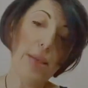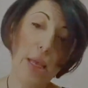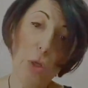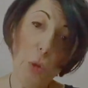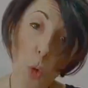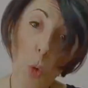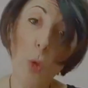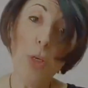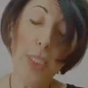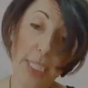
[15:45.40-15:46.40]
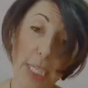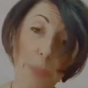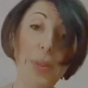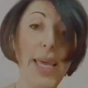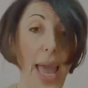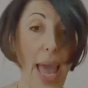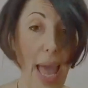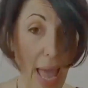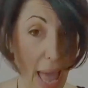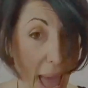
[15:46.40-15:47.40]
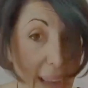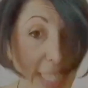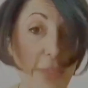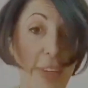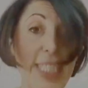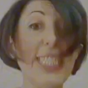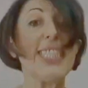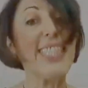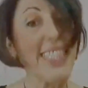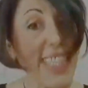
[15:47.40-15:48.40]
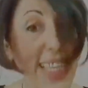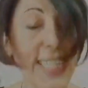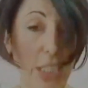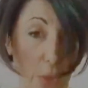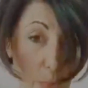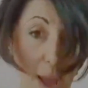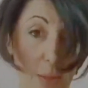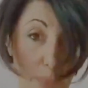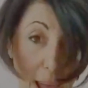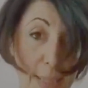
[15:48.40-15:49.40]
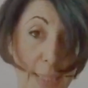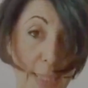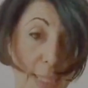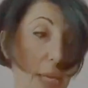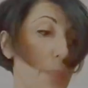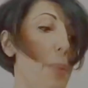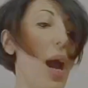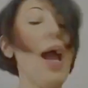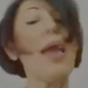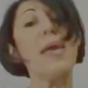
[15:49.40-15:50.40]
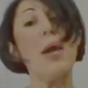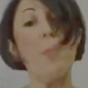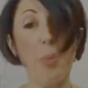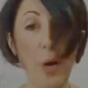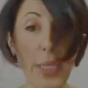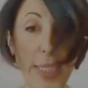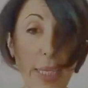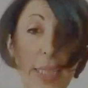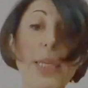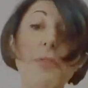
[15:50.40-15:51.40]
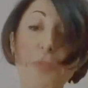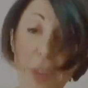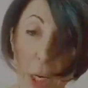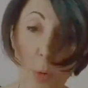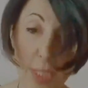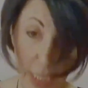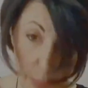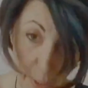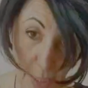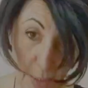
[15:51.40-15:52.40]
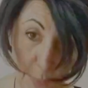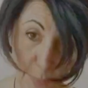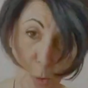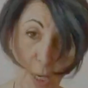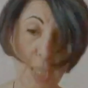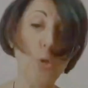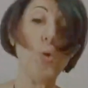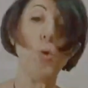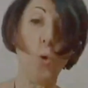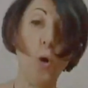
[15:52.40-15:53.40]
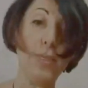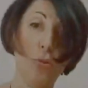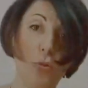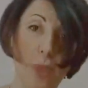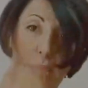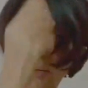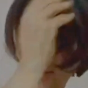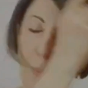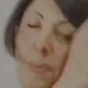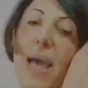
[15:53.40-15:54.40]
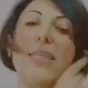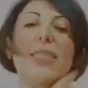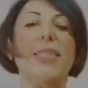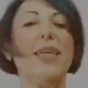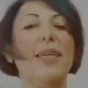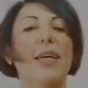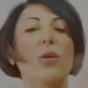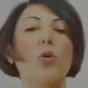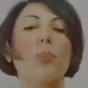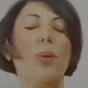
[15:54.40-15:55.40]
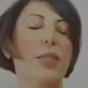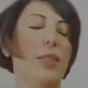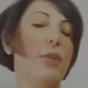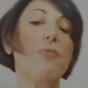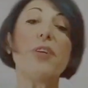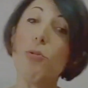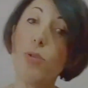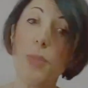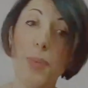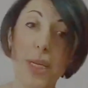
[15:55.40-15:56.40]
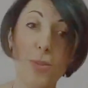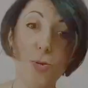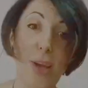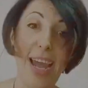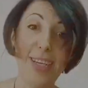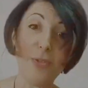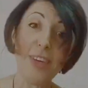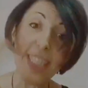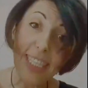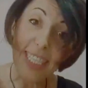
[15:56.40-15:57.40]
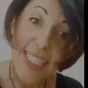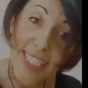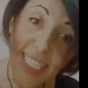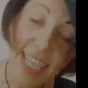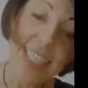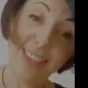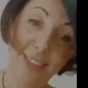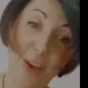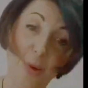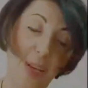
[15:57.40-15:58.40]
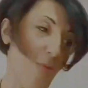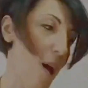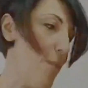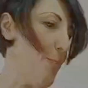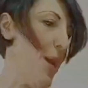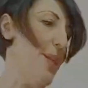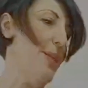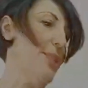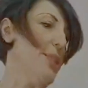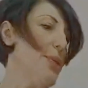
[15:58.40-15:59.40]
you simply activate the second ground balancing by pressing the frequency button. Okay, so you go into the ground balancing and then you press the frequency button to activate the secondary ground balance.